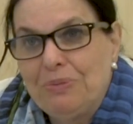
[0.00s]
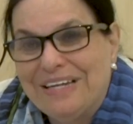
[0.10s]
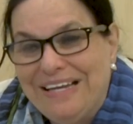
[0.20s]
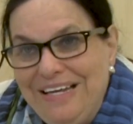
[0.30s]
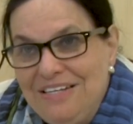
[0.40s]

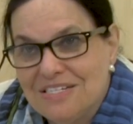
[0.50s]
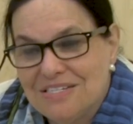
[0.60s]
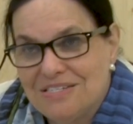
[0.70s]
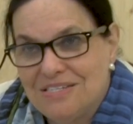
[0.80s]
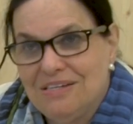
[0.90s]
at
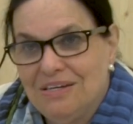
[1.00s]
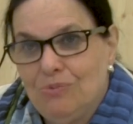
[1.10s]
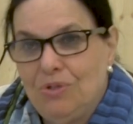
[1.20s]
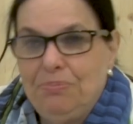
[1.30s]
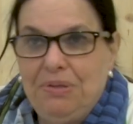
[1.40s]
least
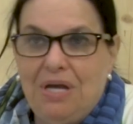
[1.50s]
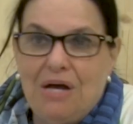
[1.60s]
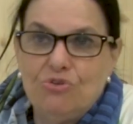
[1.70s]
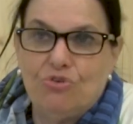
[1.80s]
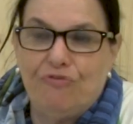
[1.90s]
will be
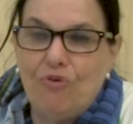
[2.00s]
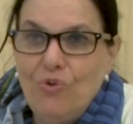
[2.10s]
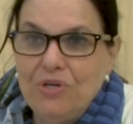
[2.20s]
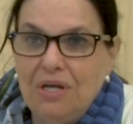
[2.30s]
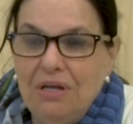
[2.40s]
out of
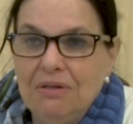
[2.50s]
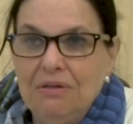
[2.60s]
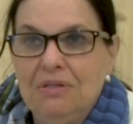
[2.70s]
order,